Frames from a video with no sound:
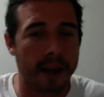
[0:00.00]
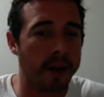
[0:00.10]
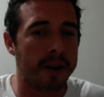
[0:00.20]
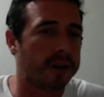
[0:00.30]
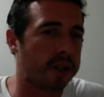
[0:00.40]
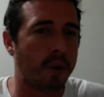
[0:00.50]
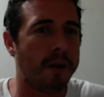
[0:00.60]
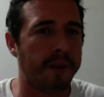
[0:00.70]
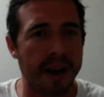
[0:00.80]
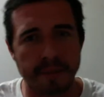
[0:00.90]
here's a
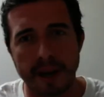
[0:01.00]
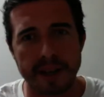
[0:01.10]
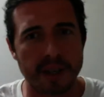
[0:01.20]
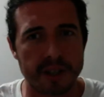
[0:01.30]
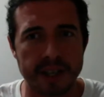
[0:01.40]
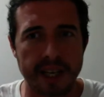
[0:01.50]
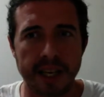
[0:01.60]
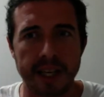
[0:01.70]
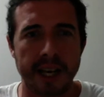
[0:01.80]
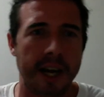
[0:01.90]
205 match, I'll sneak it
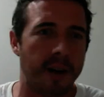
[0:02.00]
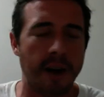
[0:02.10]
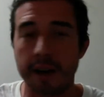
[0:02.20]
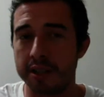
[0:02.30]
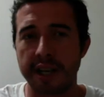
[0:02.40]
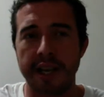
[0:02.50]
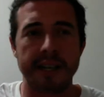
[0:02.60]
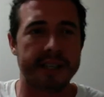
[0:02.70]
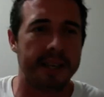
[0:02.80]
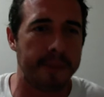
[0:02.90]
in there. Oh, here's an
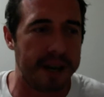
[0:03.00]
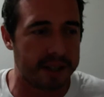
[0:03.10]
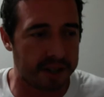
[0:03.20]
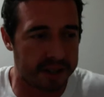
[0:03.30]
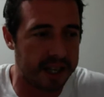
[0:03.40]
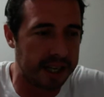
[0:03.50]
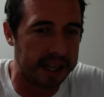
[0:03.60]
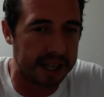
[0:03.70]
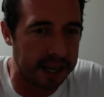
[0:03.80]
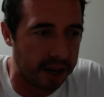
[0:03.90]
NXT match, I'll sneak it
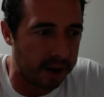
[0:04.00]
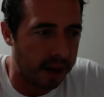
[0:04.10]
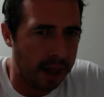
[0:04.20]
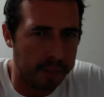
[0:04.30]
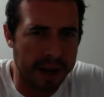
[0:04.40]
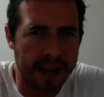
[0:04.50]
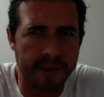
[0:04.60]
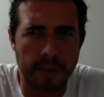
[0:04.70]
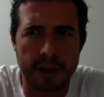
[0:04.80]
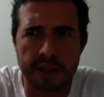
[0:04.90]
in there. But I
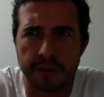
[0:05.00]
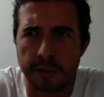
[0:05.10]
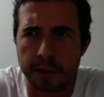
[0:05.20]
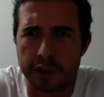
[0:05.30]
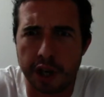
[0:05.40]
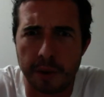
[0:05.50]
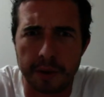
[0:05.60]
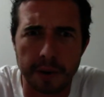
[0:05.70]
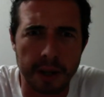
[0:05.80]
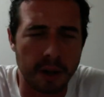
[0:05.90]
haven't watched a full show in a
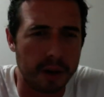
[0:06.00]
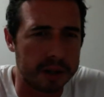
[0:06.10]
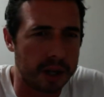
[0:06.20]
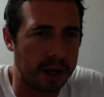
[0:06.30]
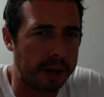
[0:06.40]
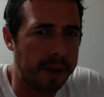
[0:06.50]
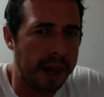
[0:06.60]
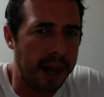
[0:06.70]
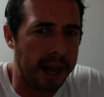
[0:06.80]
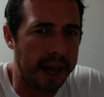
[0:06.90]
really long time,
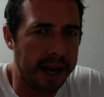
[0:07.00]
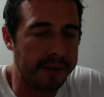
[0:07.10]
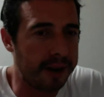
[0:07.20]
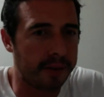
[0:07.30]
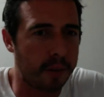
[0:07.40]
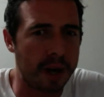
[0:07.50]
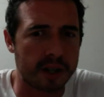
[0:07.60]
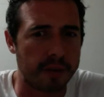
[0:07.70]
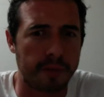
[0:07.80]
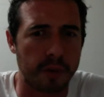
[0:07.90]
and I've never
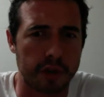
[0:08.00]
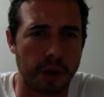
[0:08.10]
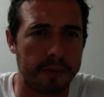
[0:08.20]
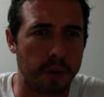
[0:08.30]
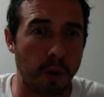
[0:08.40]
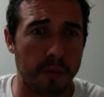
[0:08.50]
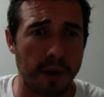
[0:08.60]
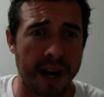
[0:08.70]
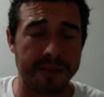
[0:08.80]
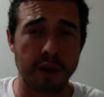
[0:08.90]
watched a full show of
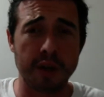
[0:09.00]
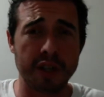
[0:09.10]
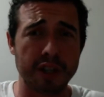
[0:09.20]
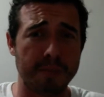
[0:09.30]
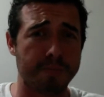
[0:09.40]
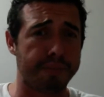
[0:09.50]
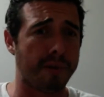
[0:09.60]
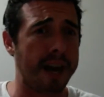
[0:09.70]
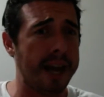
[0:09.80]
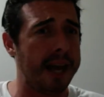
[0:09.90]
205, so this is a
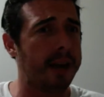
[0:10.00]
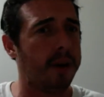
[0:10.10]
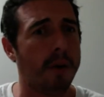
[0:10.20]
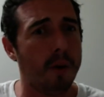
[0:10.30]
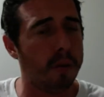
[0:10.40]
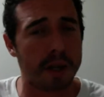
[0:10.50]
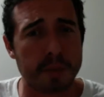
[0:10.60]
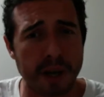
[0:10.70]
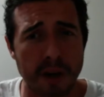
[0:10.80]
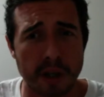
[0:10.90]
brand new
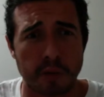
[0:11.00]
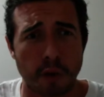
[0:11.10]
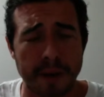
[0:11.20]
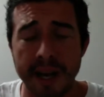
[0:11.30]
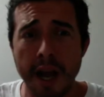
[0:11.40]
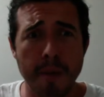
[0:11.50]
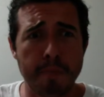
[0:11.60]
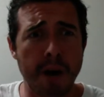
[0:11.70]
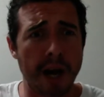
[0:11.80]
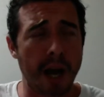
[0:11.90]
experience for me.
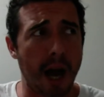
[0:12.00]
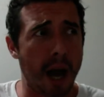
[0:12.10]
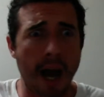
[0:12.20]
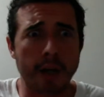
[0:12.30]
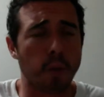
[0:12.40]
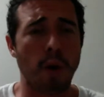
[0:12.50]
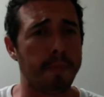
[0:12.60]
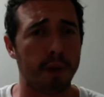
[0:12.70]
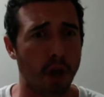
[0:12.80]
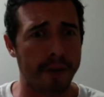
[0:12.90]
But I grew
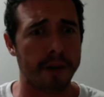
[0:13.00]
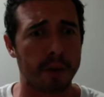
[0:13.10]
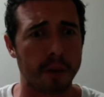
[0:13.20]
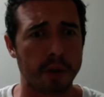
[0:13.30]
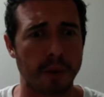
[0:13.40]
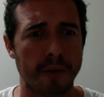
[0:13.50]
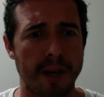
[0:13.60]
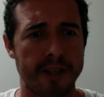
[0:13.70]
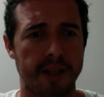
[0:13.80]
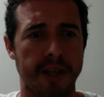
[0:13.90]
up loving cruiserweight
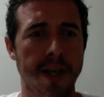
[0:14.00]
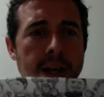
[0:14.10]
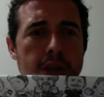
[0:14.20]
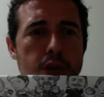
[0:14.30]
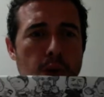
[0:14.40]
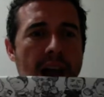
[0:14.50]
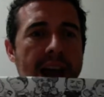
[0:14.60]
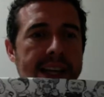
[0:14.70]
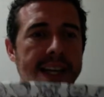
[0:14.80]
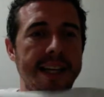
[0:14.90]
wrestling.
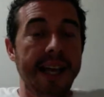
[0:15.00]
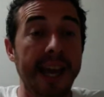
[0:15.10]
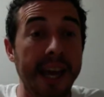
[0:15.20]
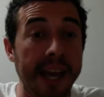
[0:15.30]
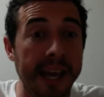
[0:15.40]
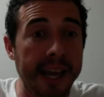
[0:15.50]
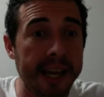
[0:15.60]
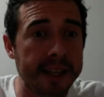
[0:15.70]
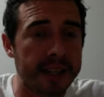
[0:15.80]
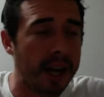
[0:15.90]
Dragon
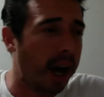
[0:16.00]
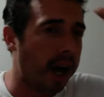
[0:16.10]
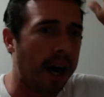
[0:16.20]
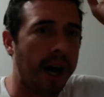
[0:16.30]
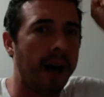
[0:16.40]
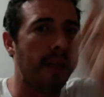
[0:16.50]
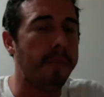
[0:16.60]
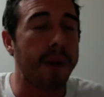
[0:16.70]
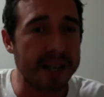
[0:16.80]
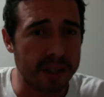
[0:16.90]
Gate, the
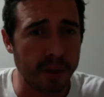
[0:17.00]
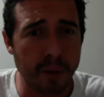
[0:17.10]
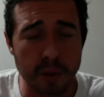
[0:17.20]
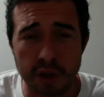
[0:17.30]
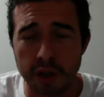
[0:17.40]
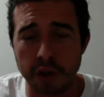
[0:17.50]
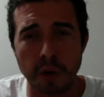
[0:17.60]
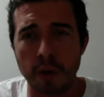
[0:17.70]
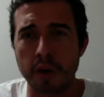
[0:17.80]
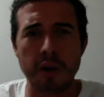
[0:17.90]
best of
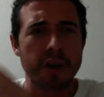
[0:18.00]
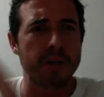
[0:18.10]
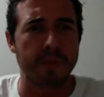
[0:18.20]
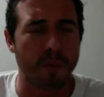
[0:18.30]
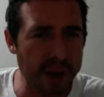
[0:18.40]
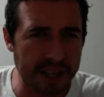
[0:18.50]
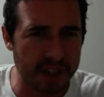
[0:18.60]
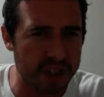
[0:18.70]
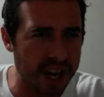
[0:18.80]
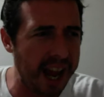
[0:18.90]
luchadors,
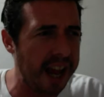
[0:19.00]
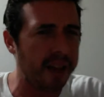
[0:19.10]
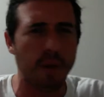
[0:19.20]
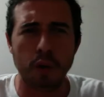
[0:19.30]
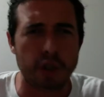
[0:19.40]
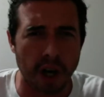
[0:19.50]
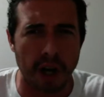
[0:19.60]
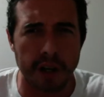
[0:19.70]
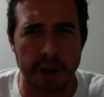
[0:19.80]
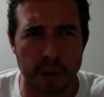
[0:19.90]
Ricochet, Lucha
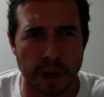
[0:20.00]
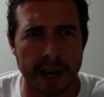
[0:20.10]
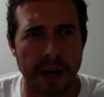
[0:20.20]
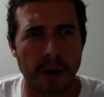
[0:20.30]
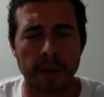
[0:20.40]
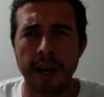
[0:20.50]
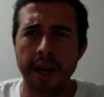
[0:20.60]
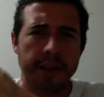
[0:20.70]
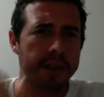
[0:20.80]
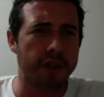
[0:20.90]
Underground,
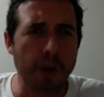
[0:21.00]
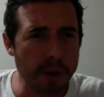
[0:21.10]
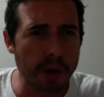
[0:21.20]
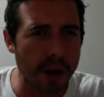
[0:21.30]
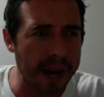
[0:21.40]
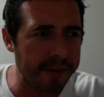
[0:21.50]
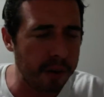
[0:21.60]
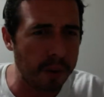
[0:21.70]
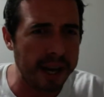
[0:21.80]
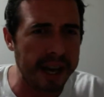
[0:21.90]
the junior
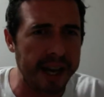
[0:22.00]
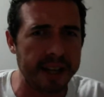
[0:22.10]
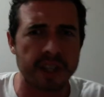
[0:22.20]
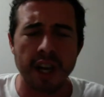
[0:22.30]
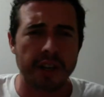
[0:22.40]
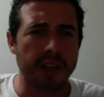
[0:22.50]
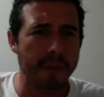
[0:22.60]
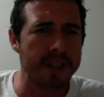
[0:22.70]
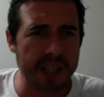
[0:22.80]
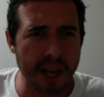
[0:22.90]
heavyweights,
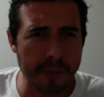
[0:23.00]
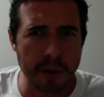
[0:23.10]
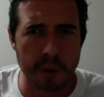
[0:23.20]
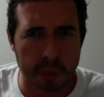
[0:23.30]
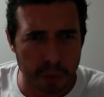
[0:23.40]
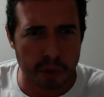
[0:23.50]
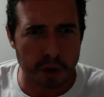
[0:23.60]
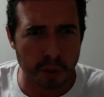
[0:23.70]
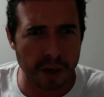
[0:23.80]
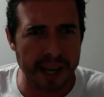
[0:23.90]
WCW
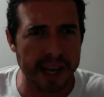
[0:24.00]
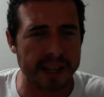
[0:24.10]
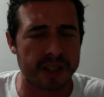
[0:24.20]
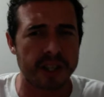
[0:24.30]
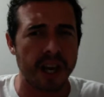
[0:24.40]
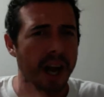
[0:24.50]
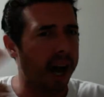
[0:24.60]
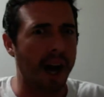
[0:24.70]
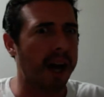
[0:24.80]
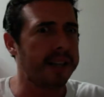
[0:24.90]
cruiserweights,
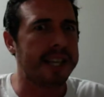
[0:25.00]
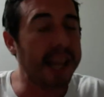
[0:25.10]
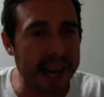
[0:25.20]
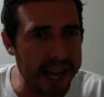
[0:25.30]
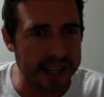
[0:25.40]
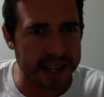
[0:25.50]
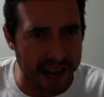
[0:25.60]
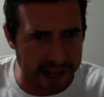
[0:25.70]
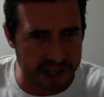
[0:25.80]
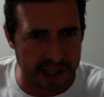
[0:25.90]
TNA's
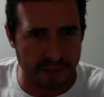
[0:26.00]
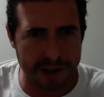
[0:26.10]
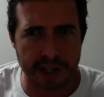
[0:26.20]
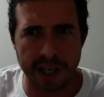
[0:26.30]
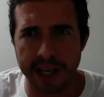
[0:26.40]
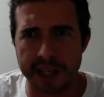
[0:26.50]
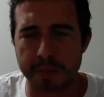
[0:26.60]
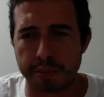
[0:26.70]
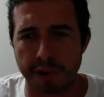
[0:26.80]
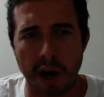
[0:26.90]
X Division in its
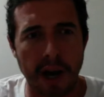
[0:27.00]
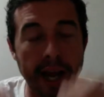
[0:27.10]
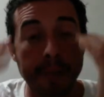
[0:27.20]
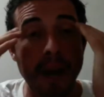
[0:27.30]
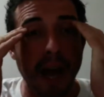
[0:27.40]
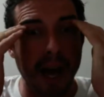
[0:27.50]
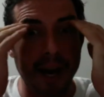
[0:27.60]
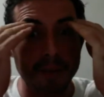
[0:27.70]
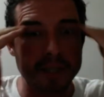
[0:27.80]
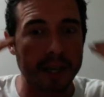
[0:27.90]
prime. And I
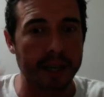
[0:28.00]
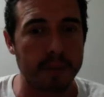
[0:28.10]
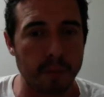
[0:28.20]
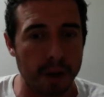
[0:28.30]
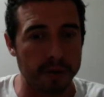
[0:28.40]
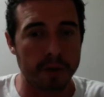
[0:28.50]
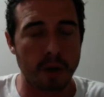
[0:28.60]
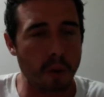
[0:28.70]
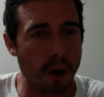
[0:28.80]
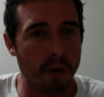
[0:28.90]
was like, well,
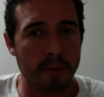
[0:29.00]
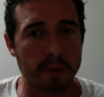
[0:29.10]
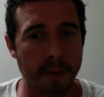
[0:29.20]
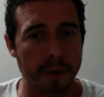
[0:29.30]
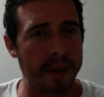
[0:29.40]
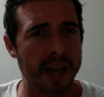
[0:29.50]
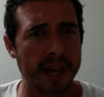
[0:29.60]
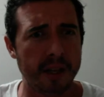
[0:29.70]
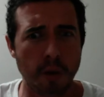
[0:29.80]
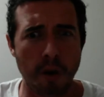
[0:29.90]

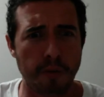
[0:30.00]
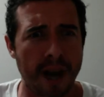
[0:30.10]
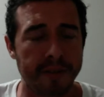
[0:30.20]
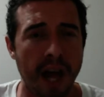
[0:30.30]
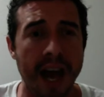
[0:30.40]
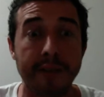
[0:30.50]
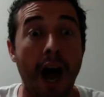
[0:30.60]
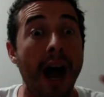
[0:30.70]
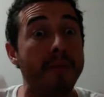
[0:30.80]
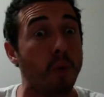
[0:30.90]
WWE, 205 Live,
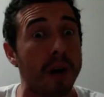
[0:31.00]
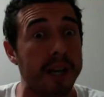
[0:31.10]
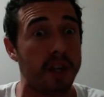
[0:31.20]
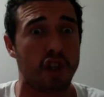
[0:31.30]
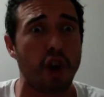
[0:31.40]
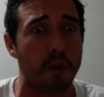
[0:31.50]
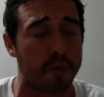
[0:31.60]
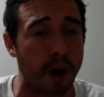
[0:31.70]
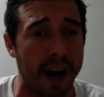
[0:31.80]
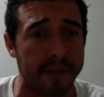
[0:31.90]
I've wanted this show
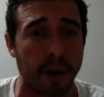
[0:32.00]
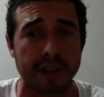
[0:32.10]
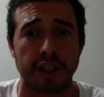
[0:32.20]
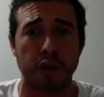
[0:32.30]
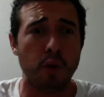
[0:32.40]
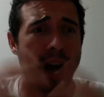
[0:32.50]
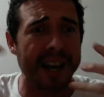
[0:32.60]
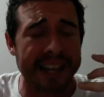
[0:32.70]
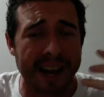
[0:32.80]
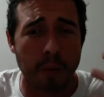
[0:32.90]
forever. I was like, dude, I
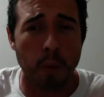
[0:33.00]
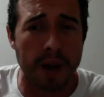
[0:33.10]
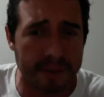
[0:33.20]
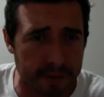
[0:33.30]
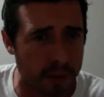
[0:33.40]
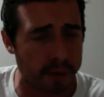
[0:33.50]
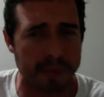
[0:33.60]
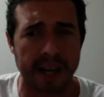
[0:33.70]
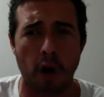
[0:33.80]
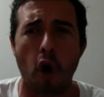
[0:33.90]
can't wait for it to
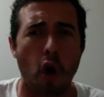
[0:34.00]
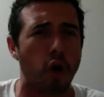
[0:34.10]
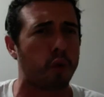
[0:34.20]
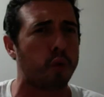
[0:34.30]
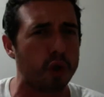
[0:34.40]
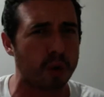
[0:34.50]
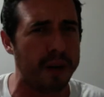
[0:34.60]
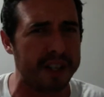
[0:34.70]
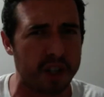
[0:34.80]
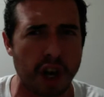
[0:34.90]
be an all
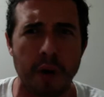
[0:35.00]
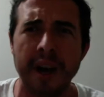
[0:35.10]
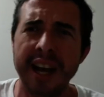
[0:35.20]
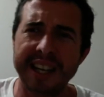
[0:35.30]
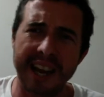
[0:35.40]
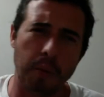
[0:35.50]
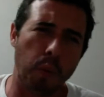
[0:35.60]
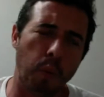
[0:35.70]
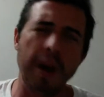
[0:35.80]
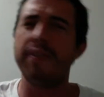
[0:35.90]
cruiserweight show.
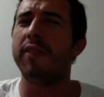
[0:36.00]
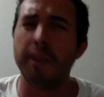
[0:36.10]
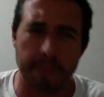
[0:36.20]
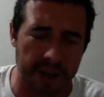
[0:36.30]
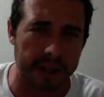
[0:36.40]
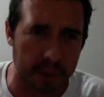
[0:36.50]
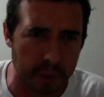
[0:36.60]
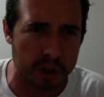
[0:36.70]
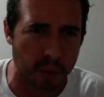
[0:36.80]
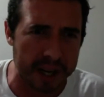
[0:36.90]
Can't wait for them to bring the
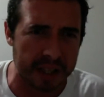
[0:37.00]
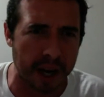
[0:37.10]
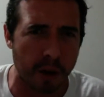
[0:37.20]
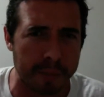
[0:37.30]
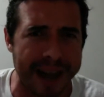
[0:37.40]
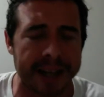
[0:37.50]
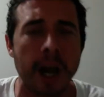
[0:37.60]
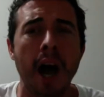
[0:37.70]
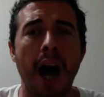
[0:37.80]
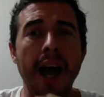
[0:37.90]
cruiserweight title back.
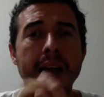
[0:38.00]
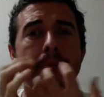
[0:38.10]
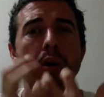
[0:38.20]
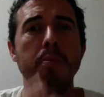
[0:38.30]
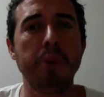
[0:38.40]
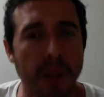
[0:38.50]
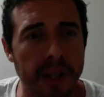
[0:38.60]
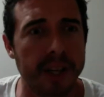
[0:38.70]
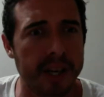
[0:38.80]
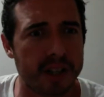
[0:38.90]
I am
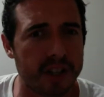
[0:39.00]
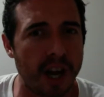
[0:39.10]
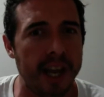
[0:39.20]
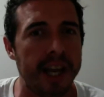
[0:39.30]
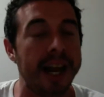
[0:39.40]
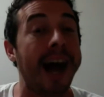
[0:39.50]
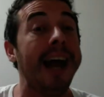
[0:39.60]
completely excited.